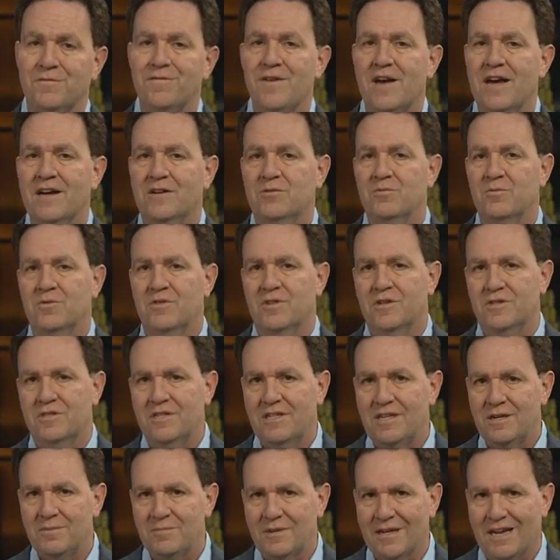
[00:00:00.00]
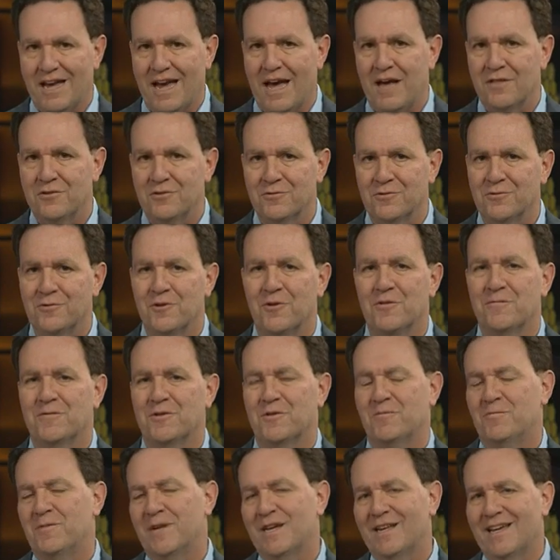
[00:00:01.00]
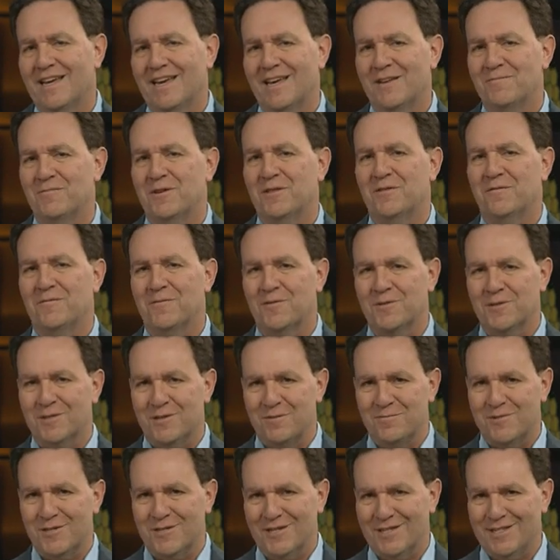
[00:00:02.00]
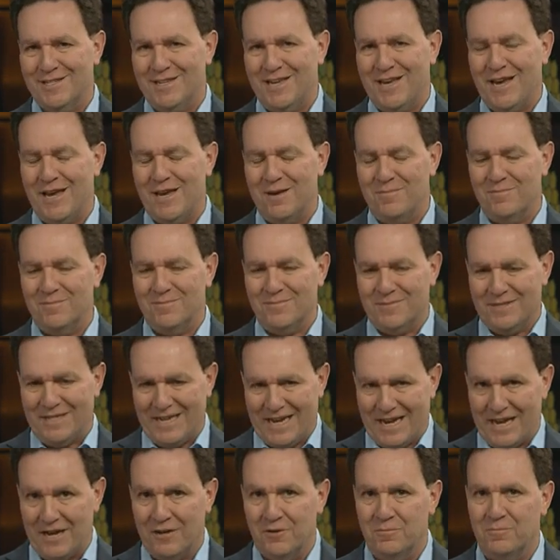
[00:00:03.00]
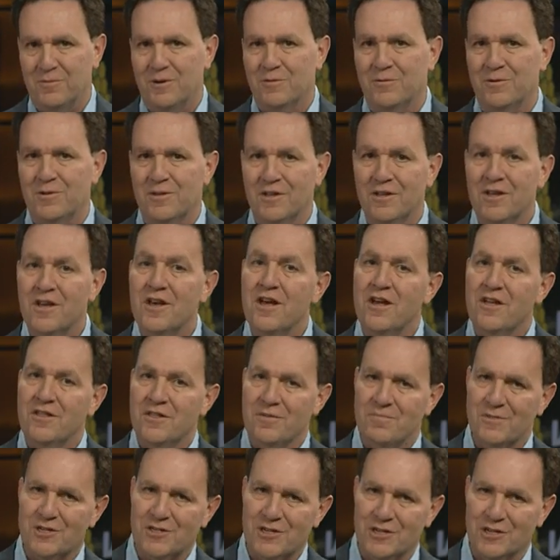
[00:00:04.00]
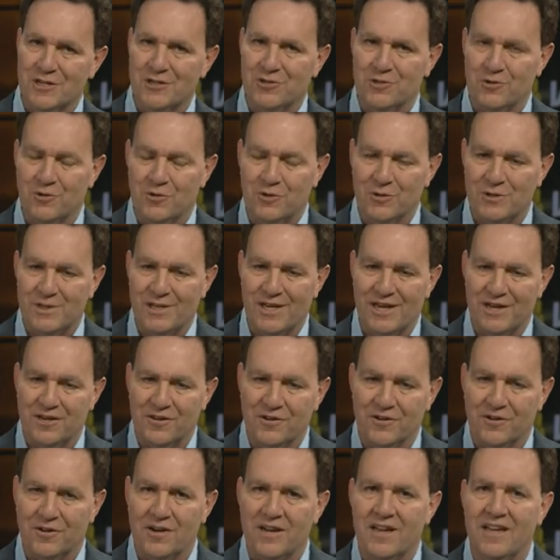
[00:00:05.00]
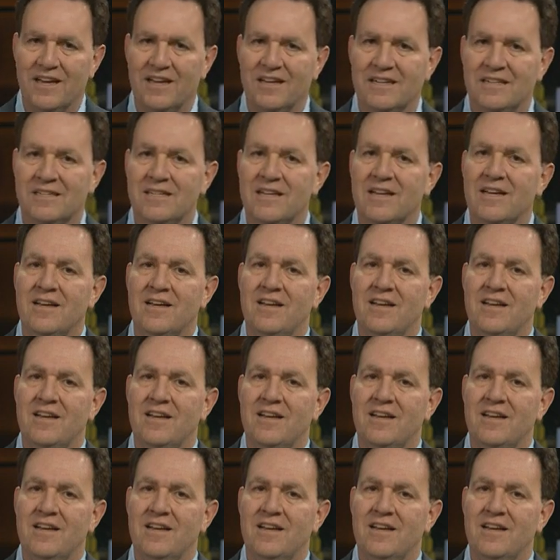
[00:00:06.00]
In fact, the team gathered over the weekend when the first images came down. We were in the Mission Control Center and